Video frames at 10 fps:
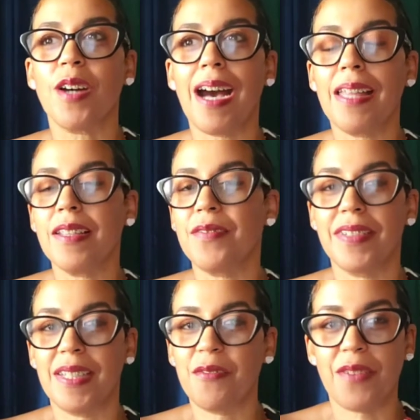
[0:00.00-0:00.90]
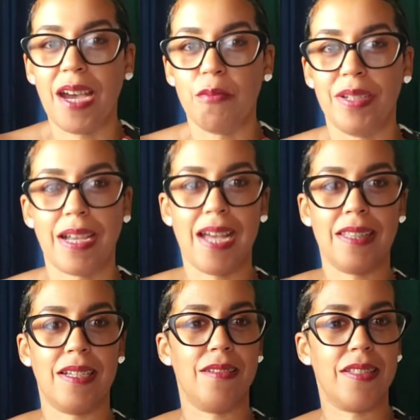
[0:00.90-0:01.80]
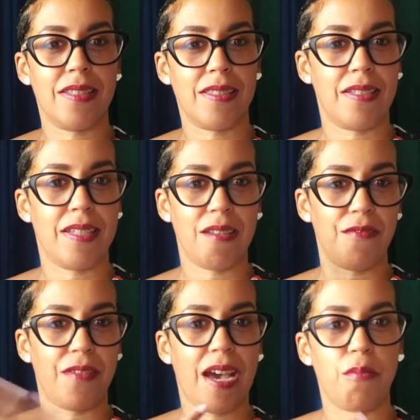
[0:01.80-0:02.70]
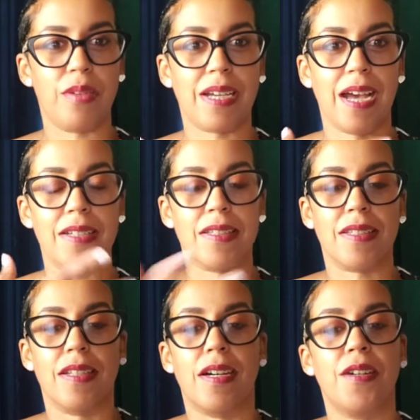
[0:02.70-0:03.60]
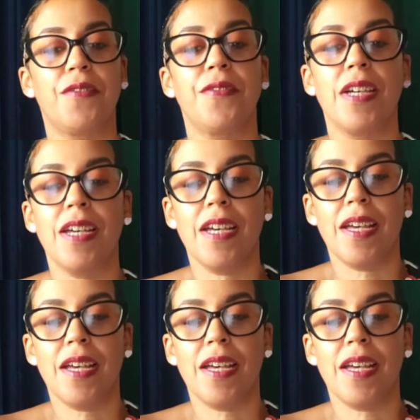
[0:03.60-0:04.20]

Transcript: first of all, I love knit fabric. This is a knit fabric. I just love